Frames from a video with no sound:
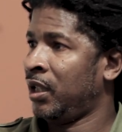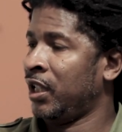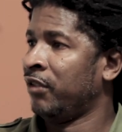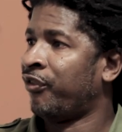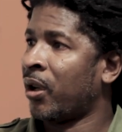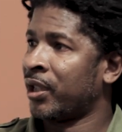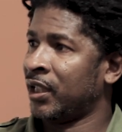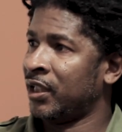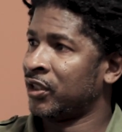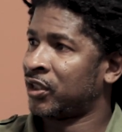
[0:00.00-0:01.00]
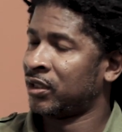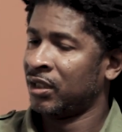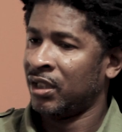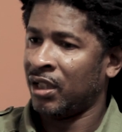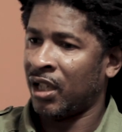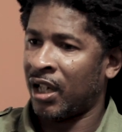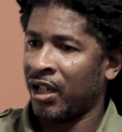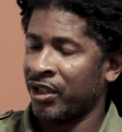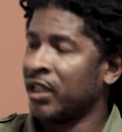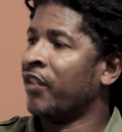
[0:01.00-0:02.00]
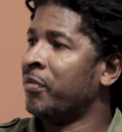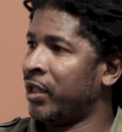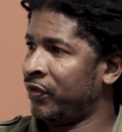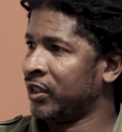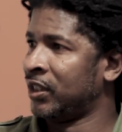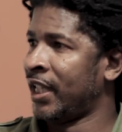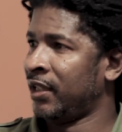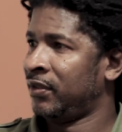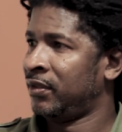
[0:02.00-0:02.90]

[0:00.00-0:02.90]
He fought against the government of his day.